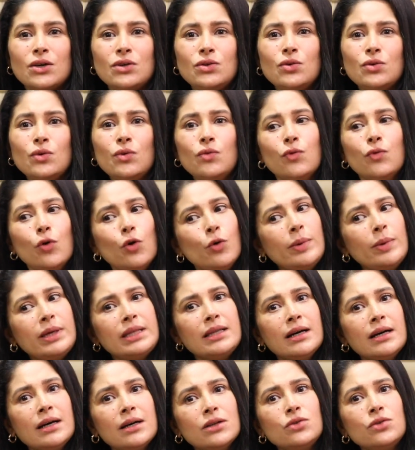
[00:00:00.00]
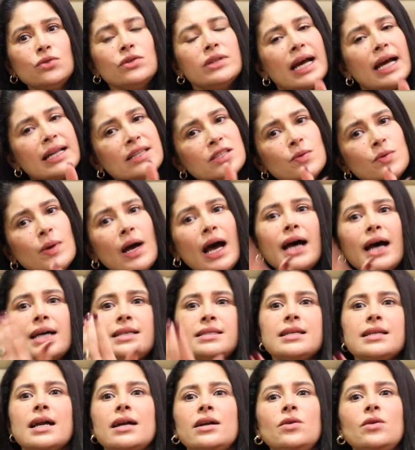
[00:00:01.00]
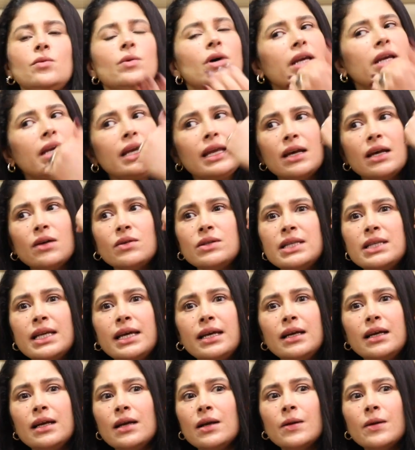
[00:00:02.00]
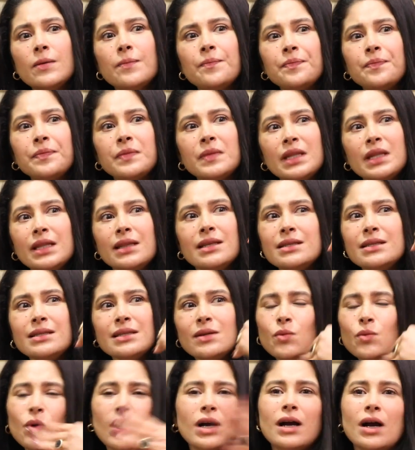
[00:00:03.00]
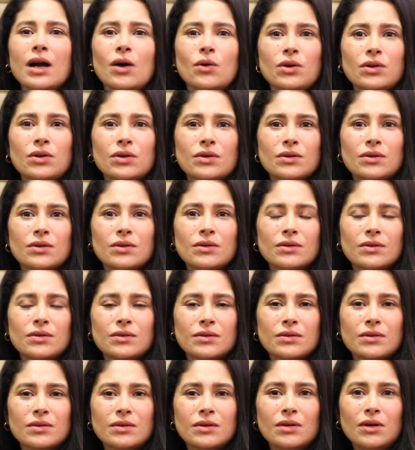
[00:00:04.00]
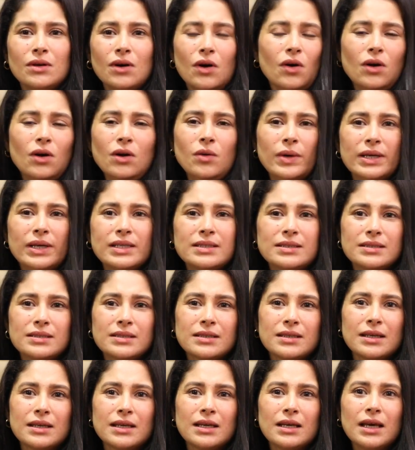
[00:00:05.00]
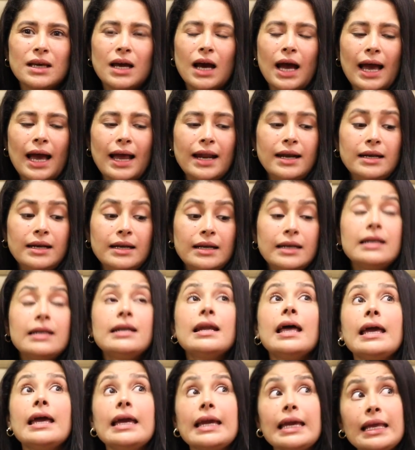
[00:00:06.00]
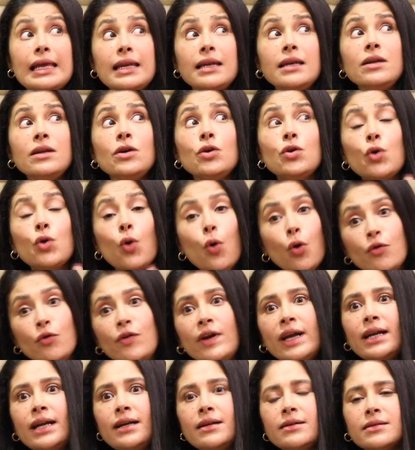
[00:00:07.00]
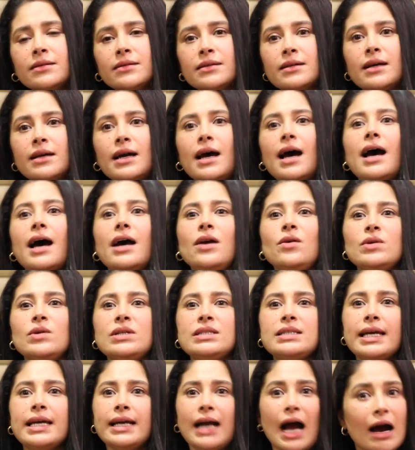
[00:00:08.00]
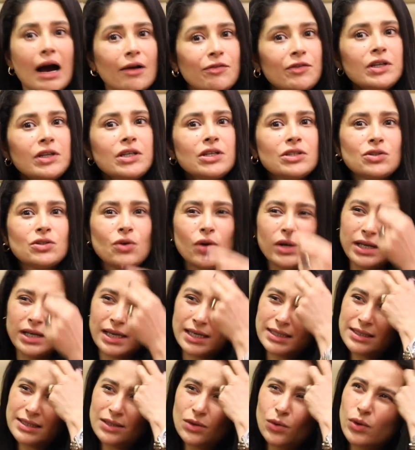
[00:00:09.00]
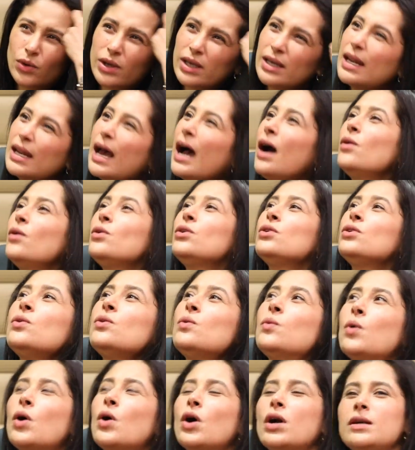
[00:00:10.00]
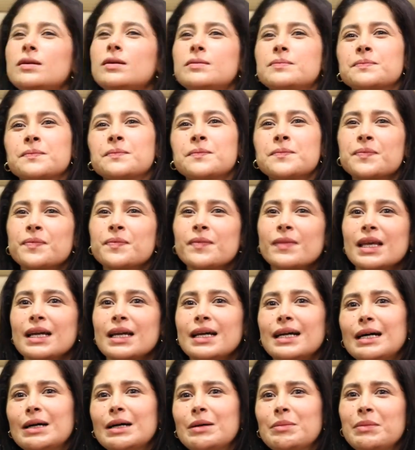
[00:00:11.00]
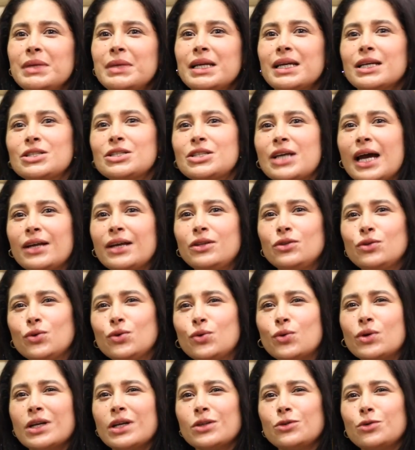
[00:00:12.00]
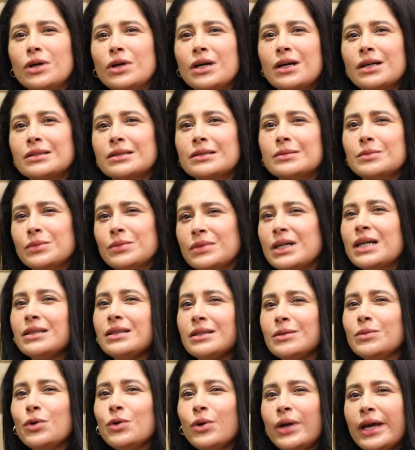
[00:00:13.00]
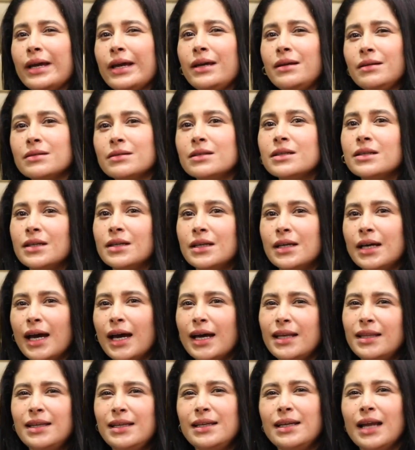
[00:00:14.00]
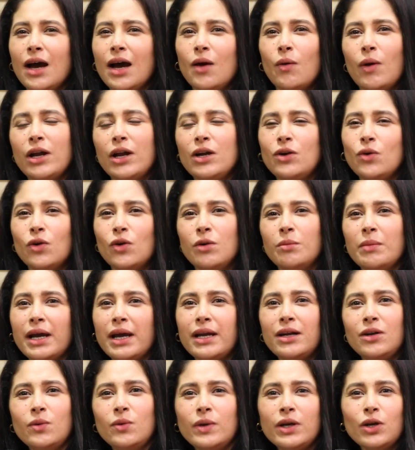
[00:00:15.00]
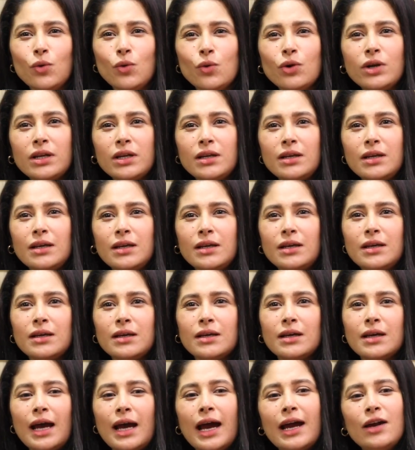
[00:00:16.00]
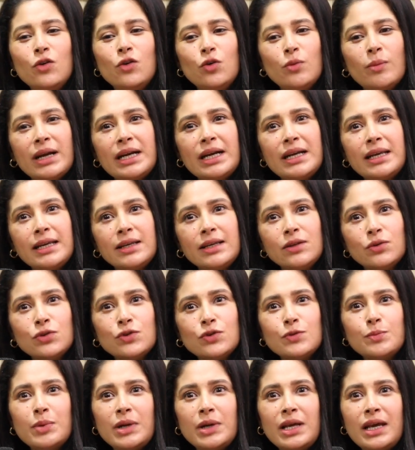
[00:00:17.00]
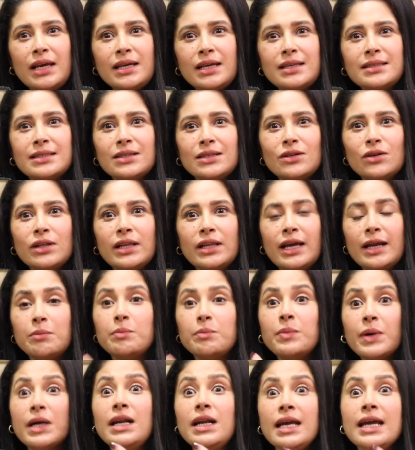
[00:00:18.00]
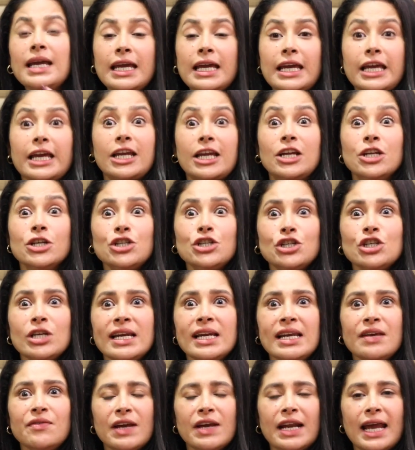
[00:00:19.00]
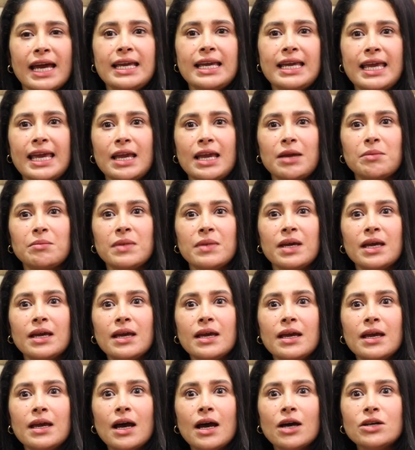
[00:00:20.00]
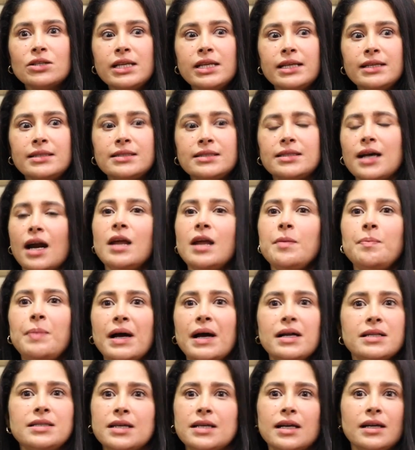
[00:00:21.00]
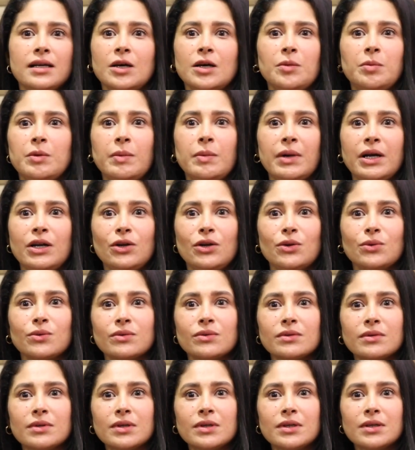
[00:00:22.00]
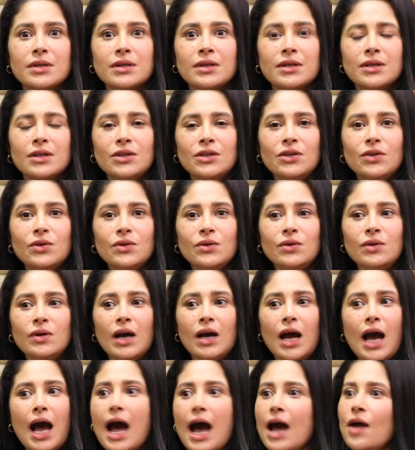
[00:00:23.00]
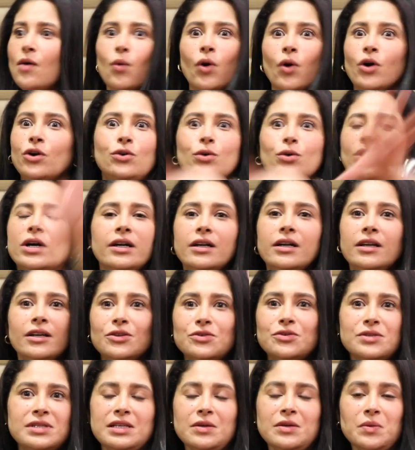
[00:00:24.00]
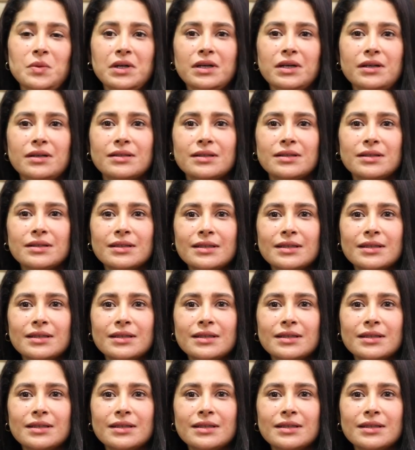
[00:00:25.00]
So that was that. So that's why I started working. And I was like, this will work out. Always. And in COVID, I was like, after Kasauti, I said, okay, now know what? Ab mera shayad quota thoda khatam ho gaya hai. I think now I don't mind doing OTT. I don't mind taking those breaks and all that. But initially when I came, I was like, 5.5 years ghar pe baithi hun. You know, I want to continuously work.